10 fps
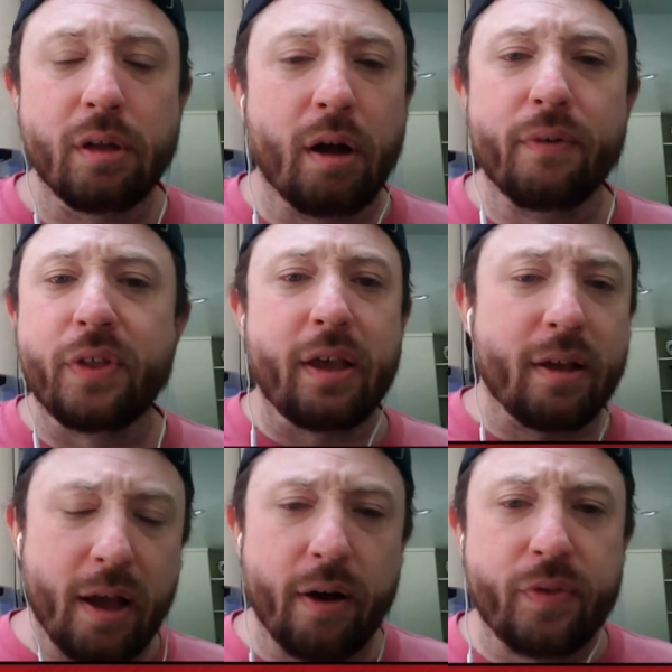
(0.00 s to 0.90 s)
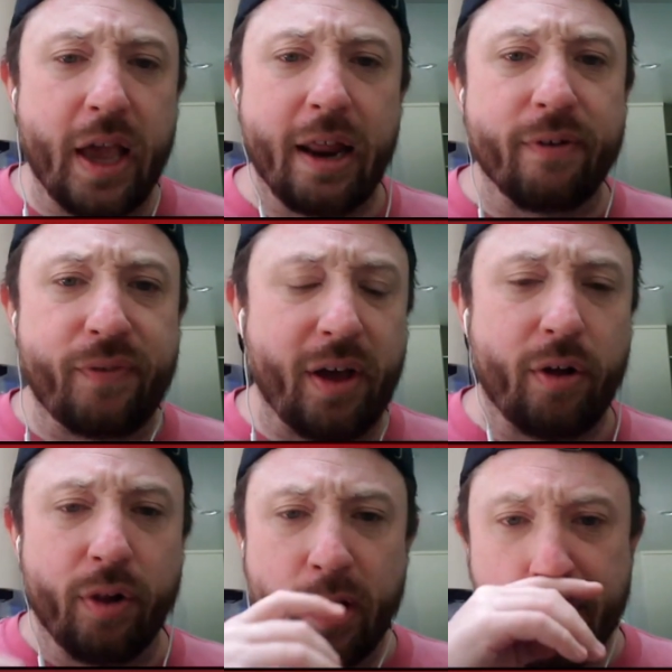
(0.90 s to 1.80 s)
of the
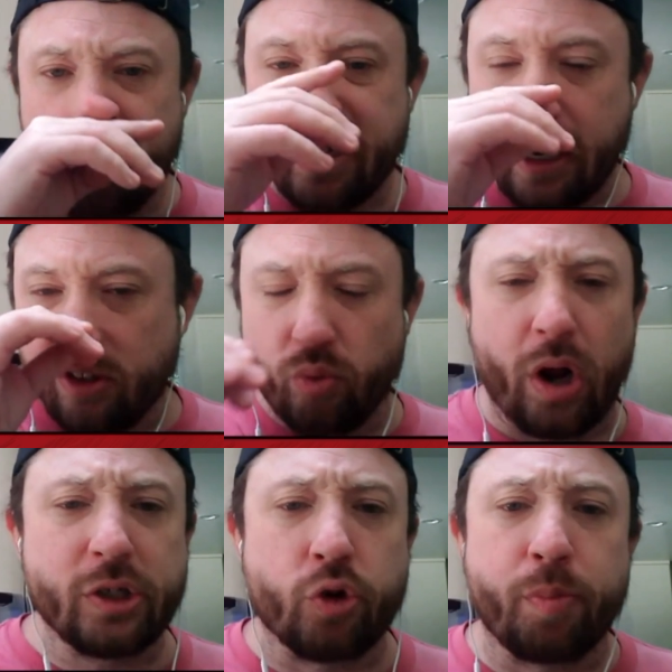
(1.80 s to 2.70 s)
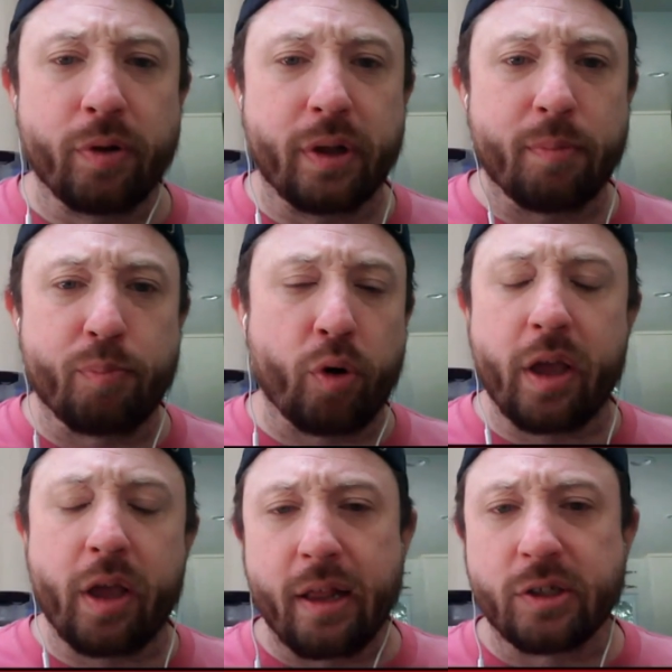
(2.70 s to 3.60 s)
NFL pertaining to roster building,
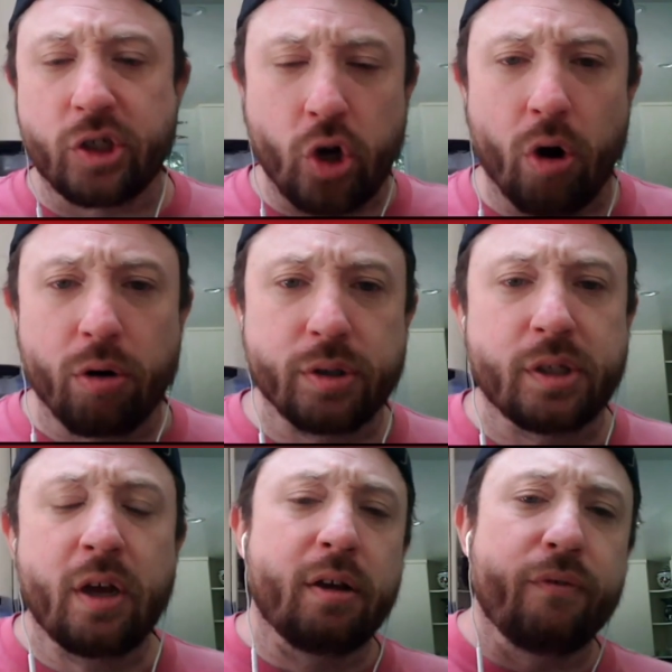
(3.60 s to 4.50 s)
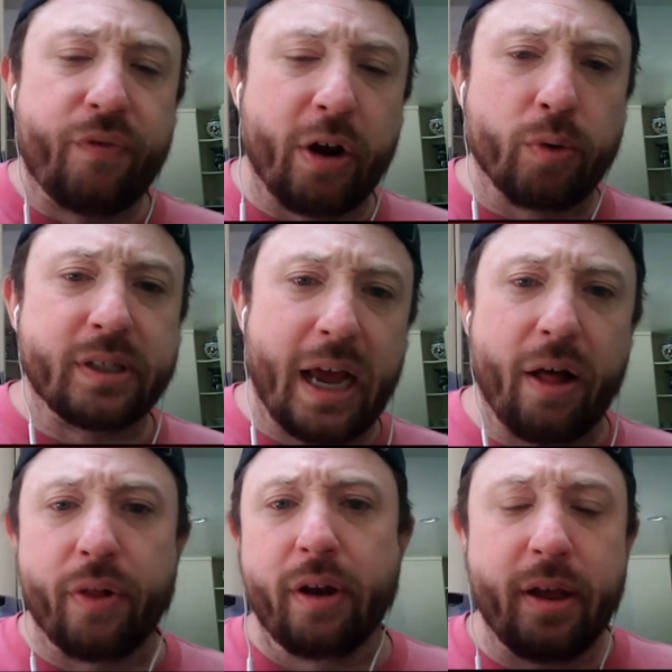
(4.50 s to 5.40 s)
bringing in stars, veteran
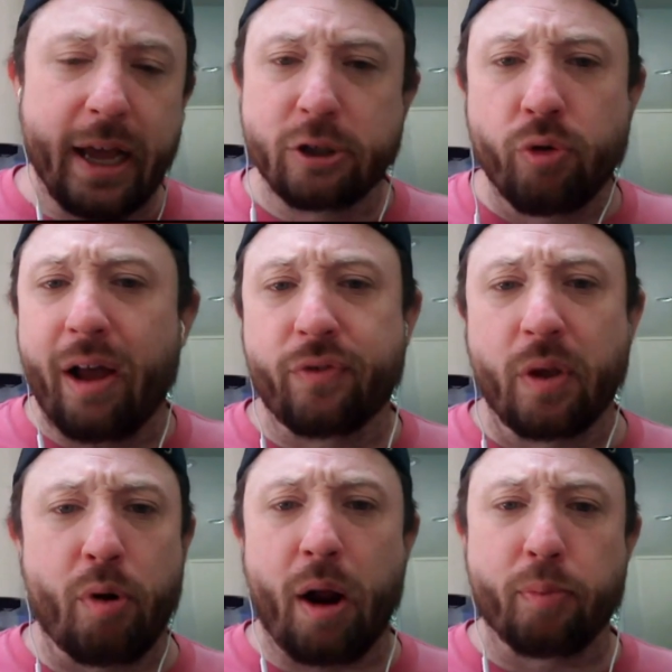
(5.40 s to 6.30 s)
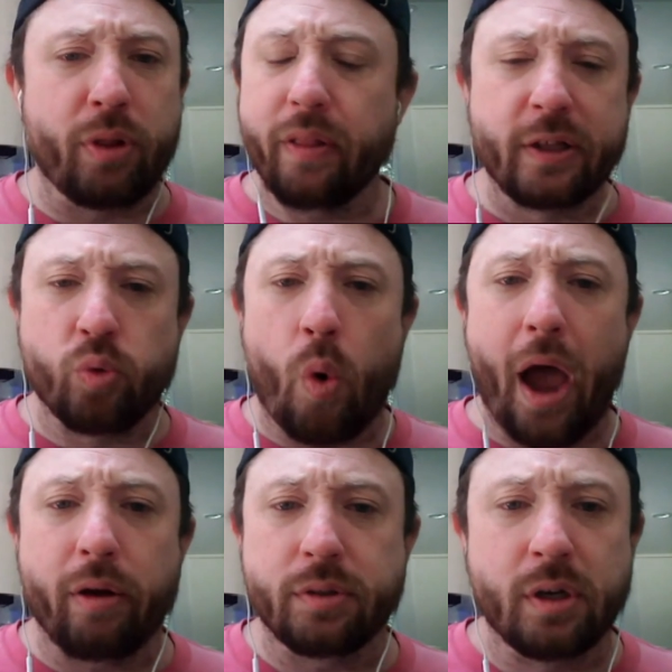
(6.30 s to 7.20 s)
talent, and drafting properly. It's wild.